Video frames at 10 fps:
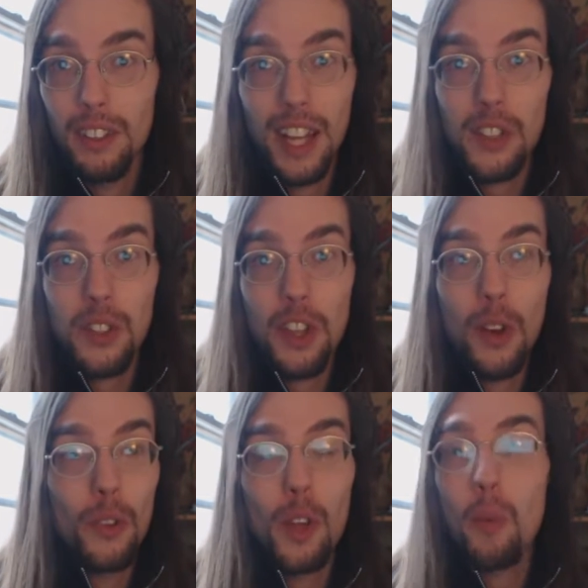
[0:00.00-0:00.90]
That's
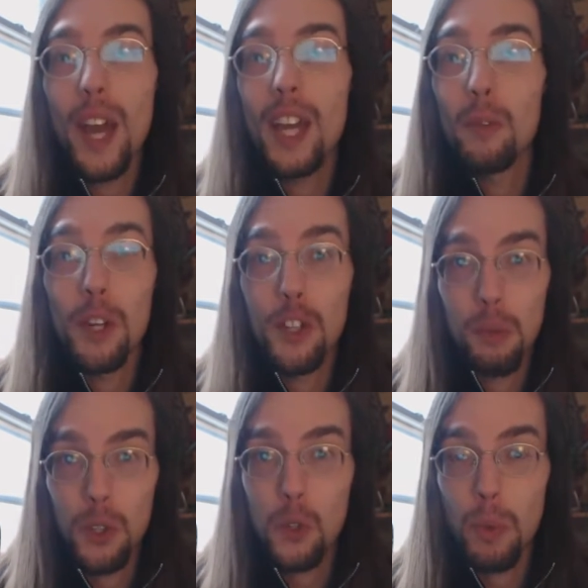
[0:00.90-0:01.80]
the only way in which it
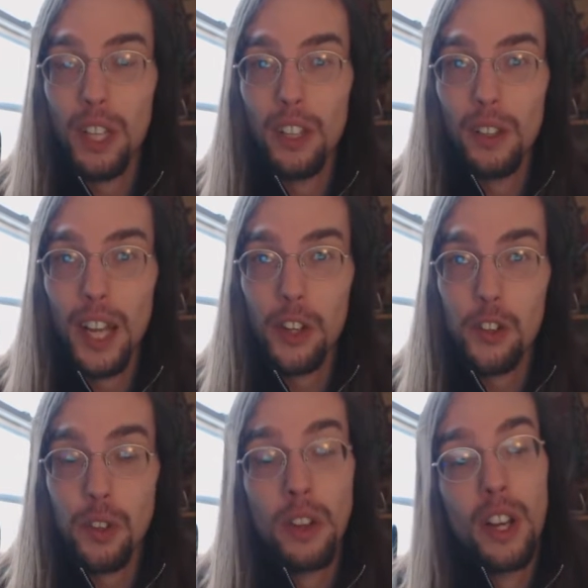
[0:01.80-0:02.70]
would swing the
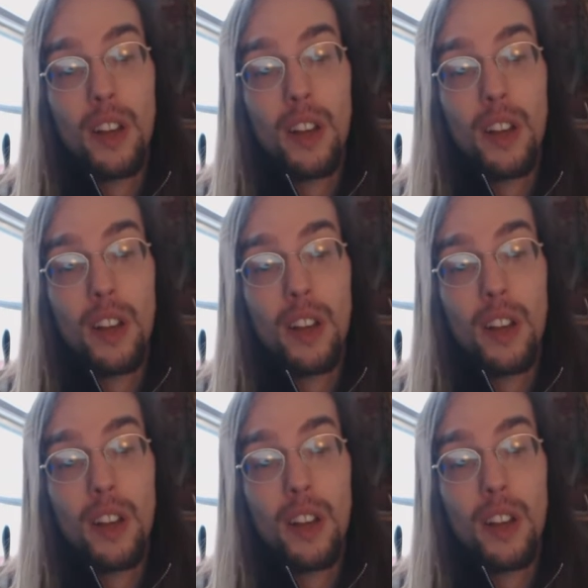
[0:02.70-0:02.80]
election.